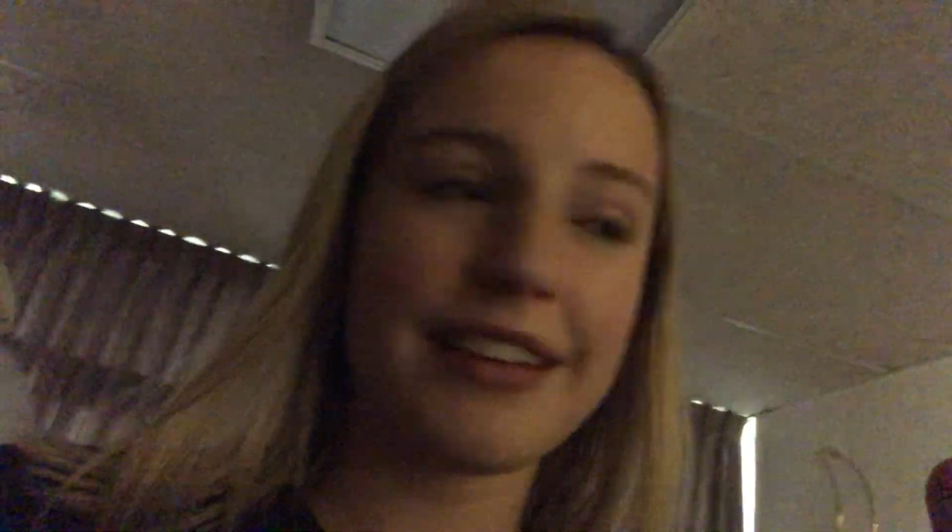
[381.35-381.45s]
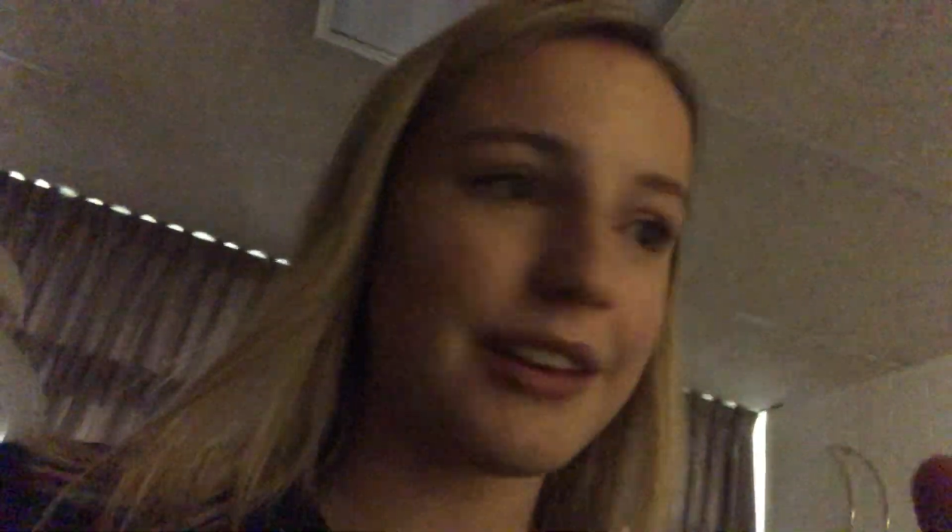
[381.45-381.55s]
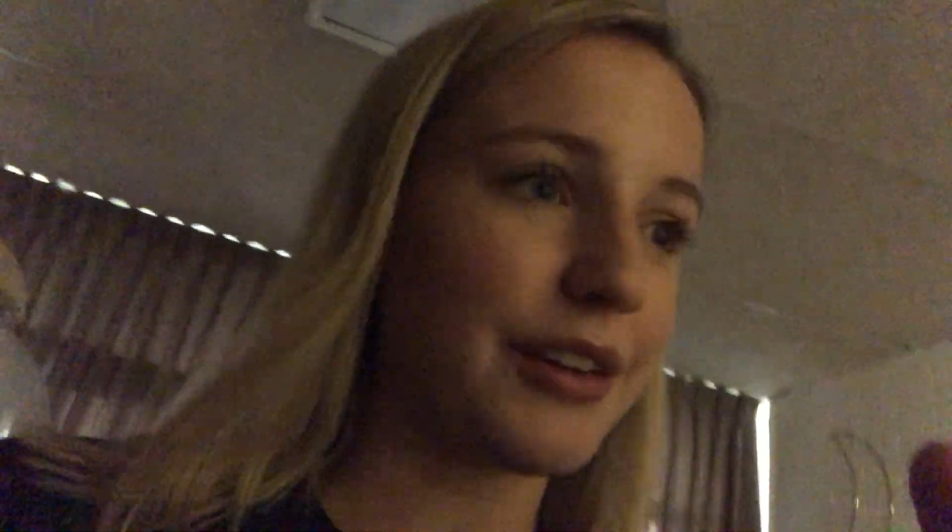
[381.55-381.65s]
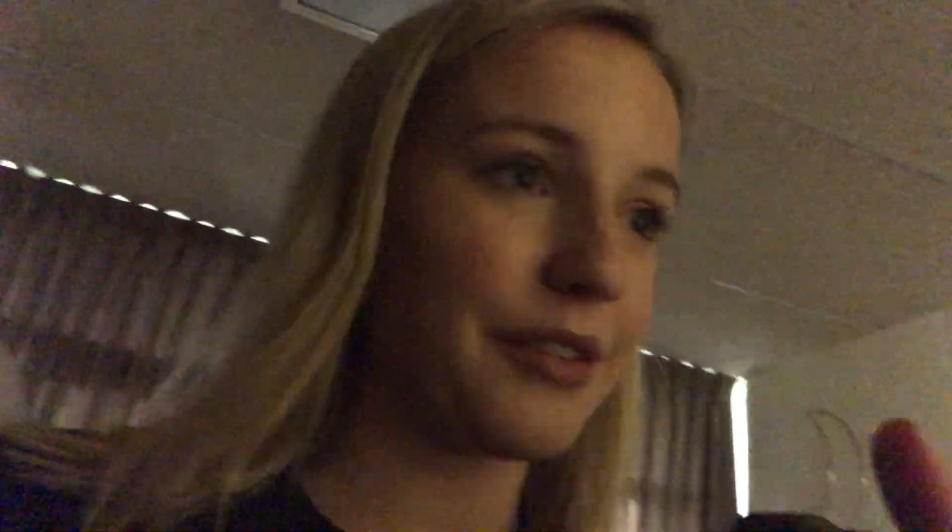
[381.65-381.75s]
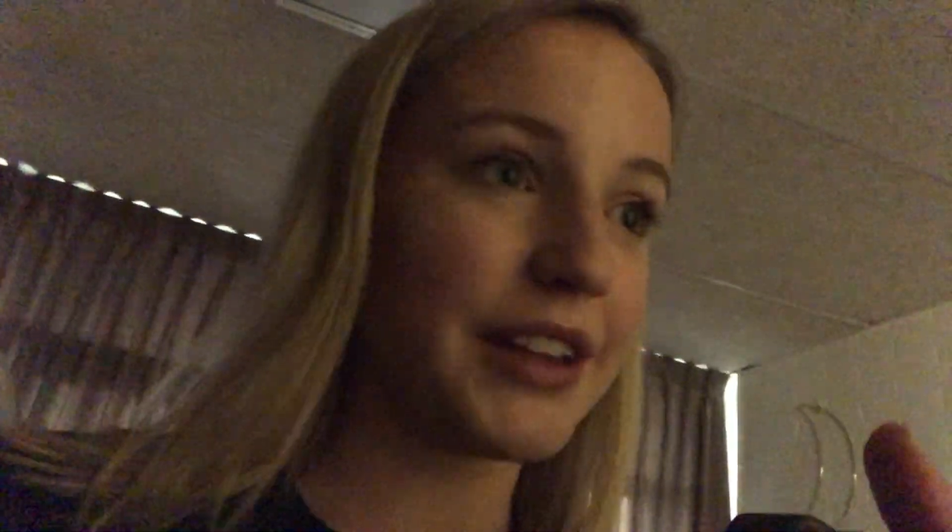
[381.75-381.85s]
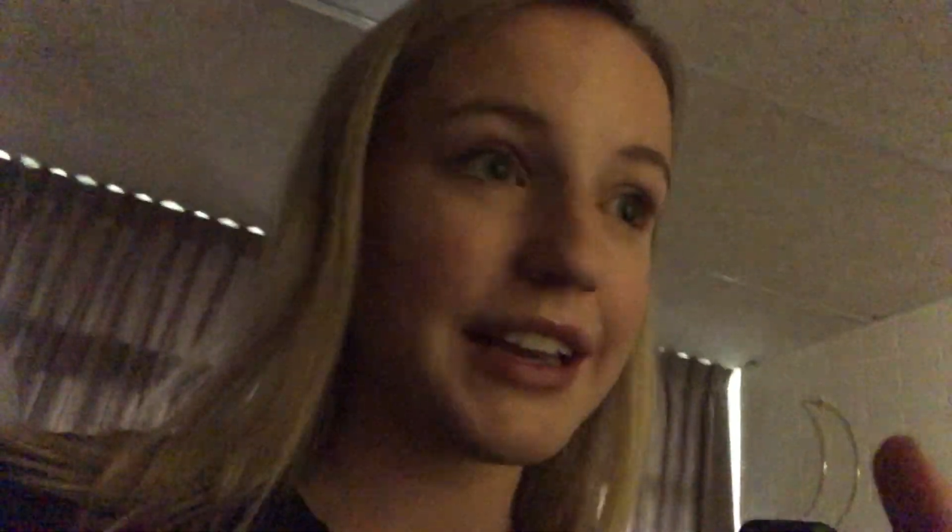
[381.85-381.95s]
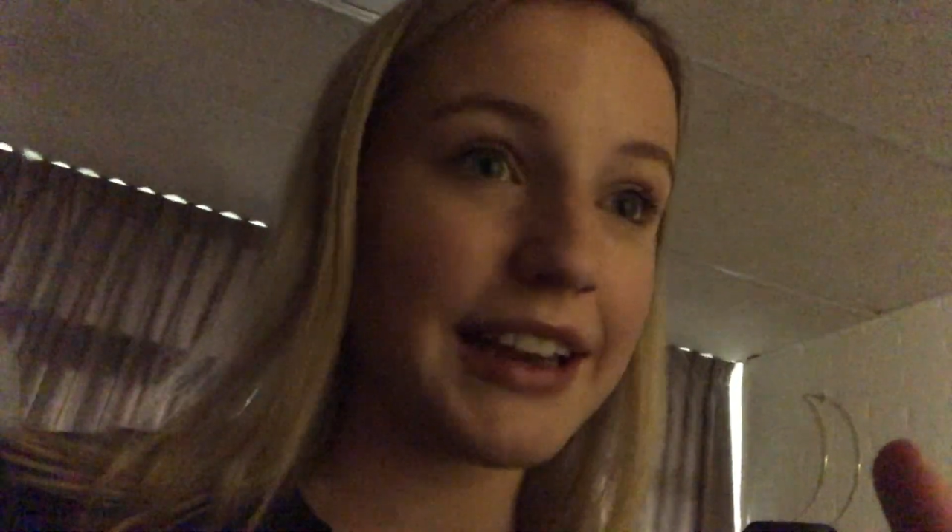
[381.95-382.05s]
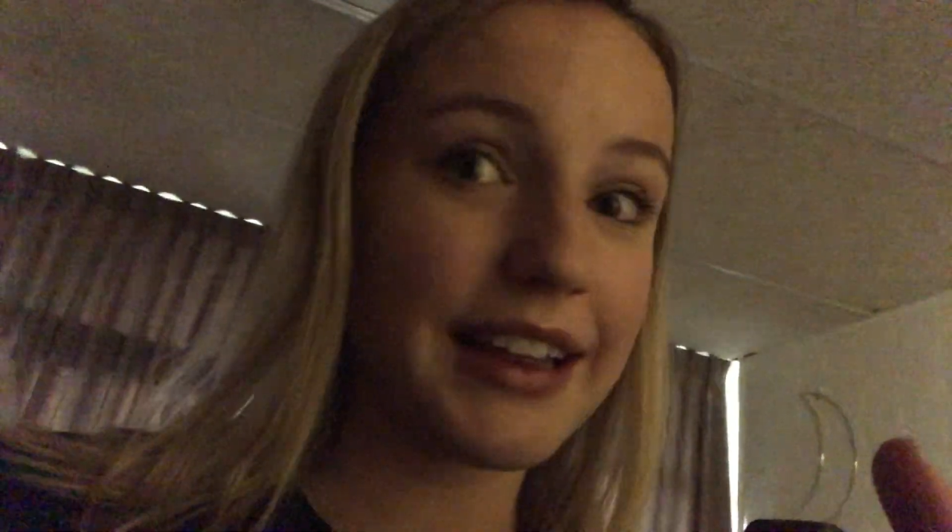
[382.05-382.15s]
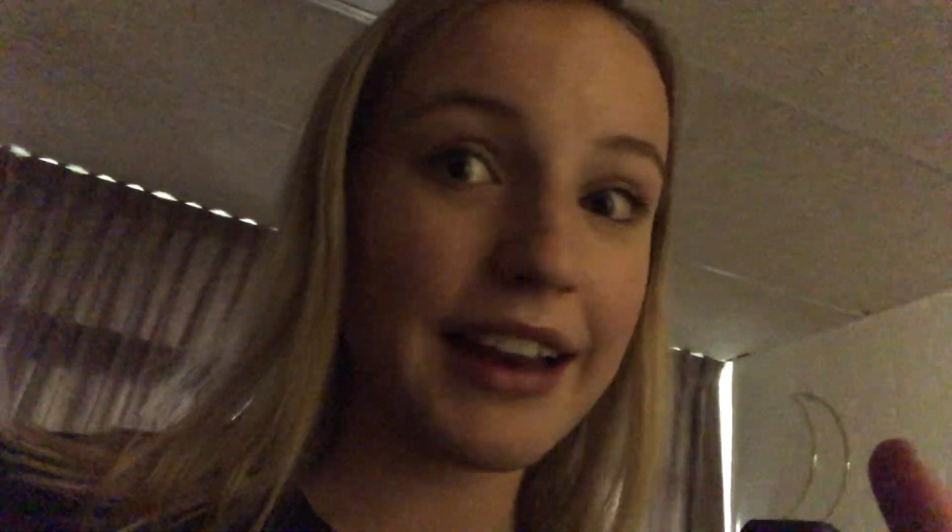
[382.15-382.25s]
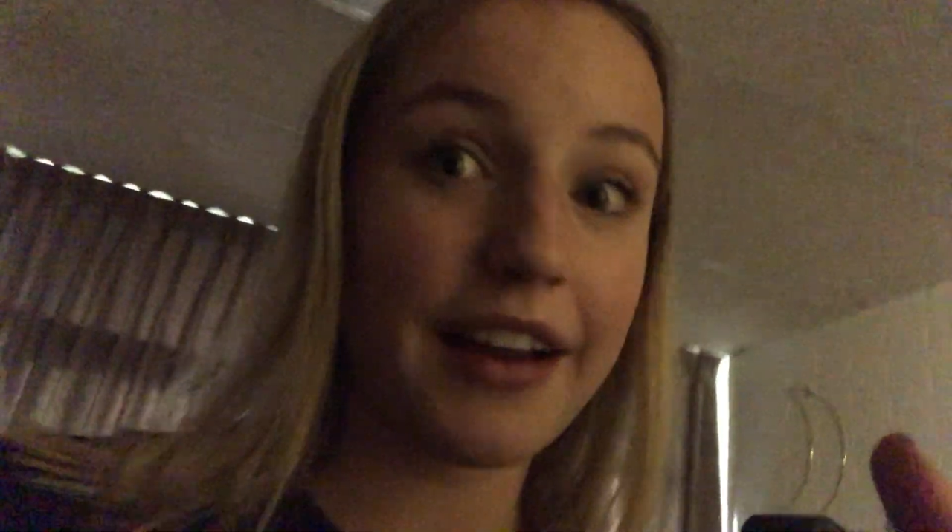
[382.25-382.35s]
That's all you really
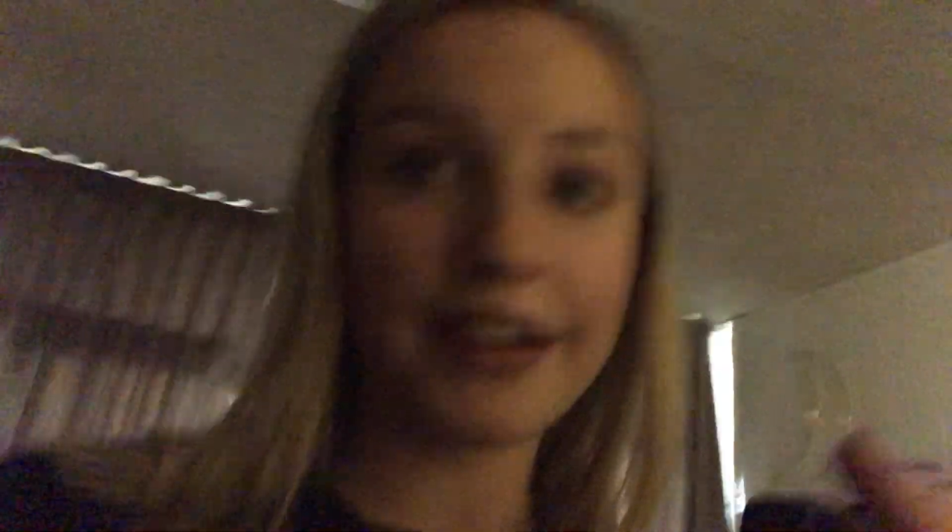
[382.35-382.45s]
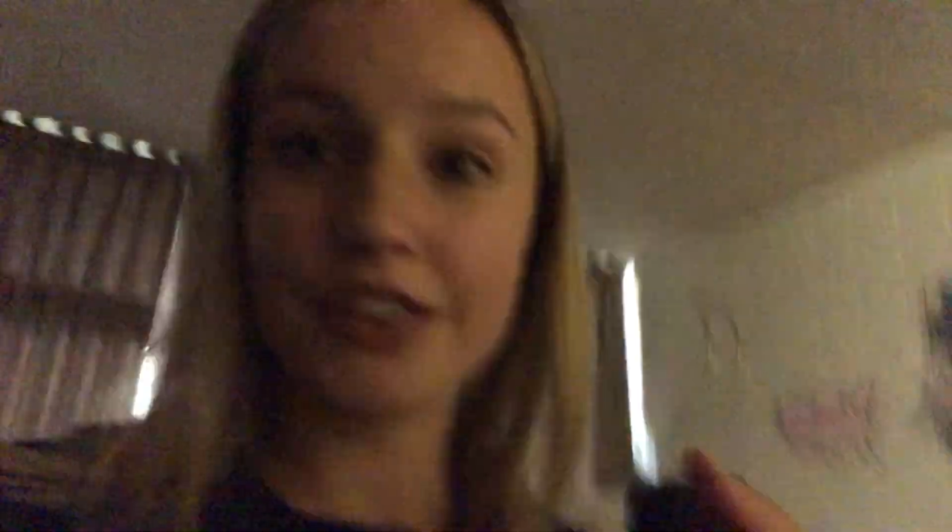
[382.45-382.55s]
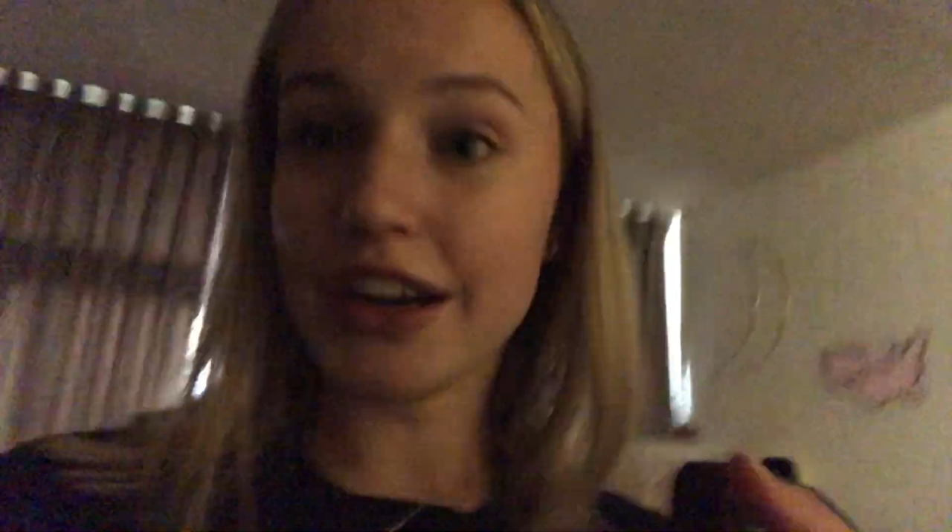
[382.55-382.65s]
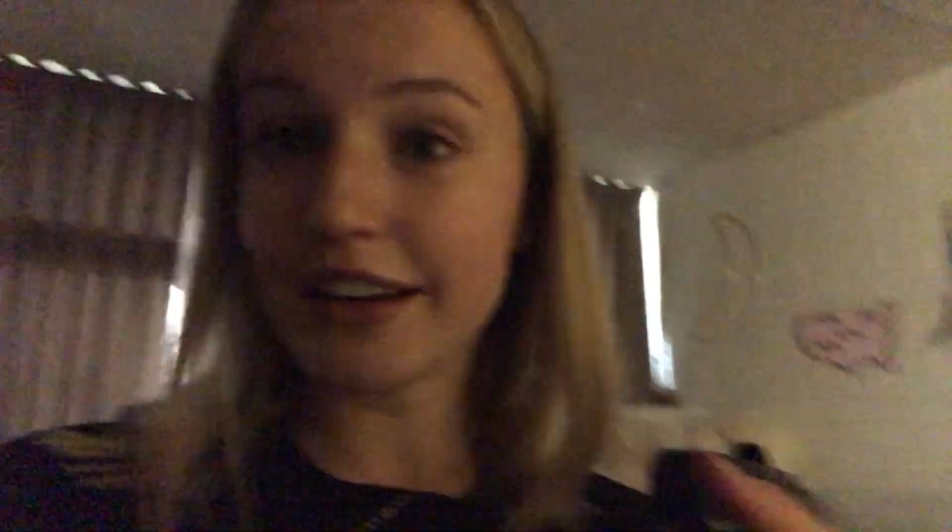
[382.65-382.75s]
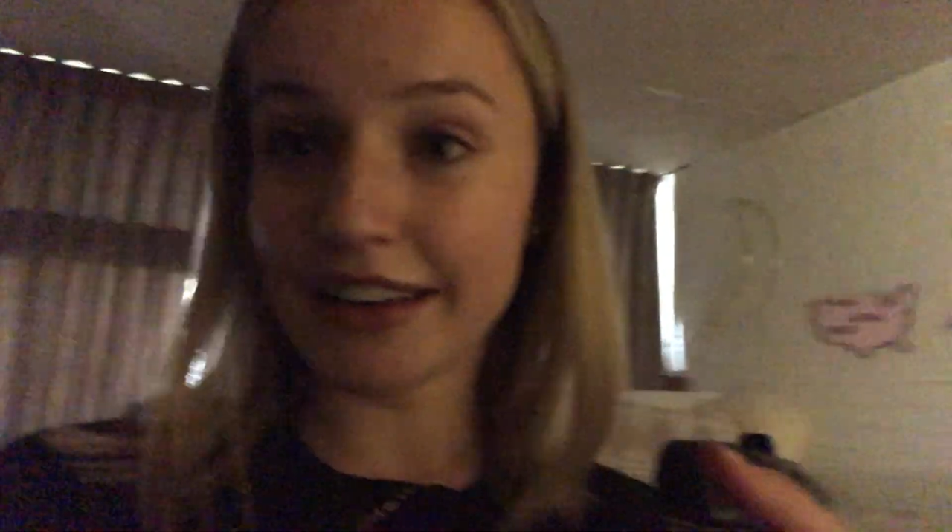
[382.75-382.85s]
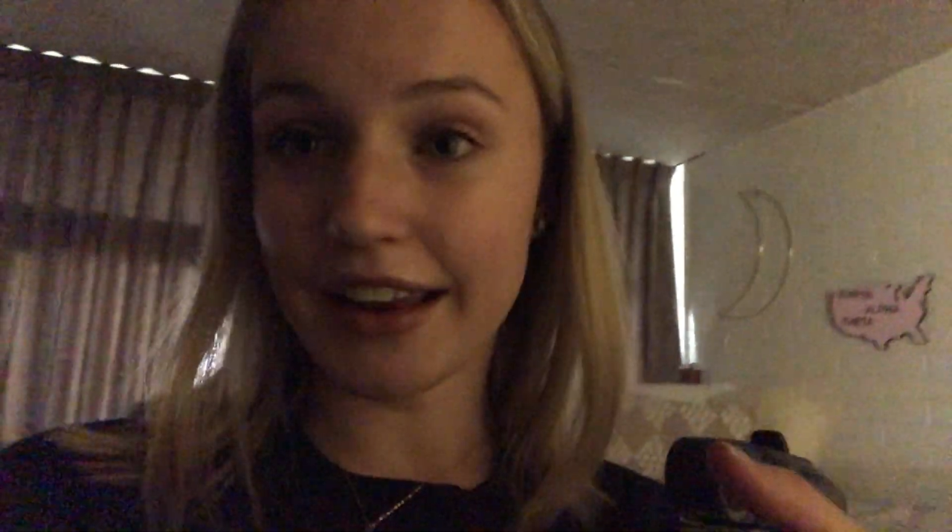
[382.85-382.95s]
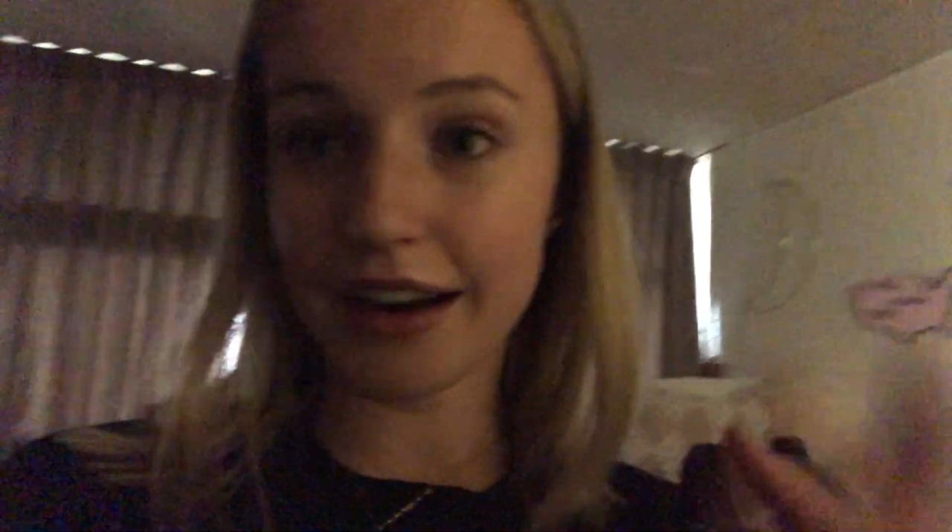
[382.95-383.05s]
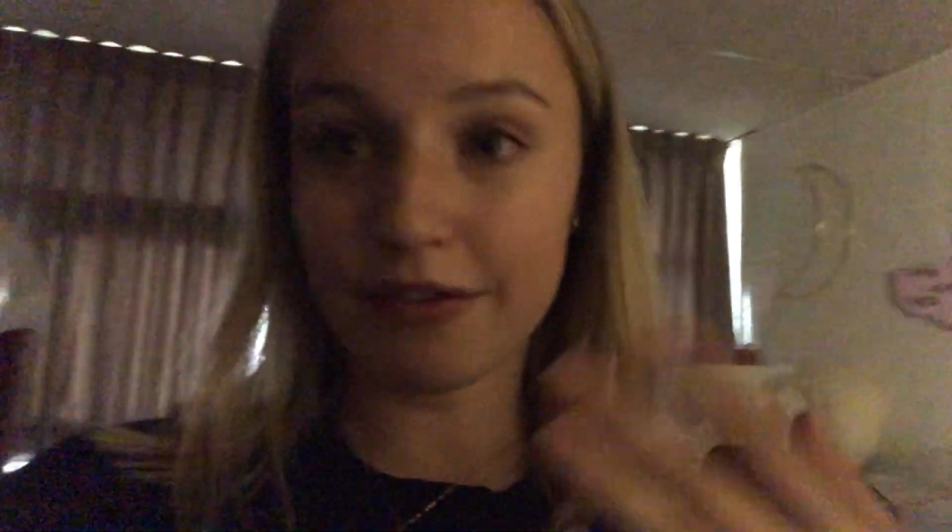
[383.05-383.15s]
need. I already checked in.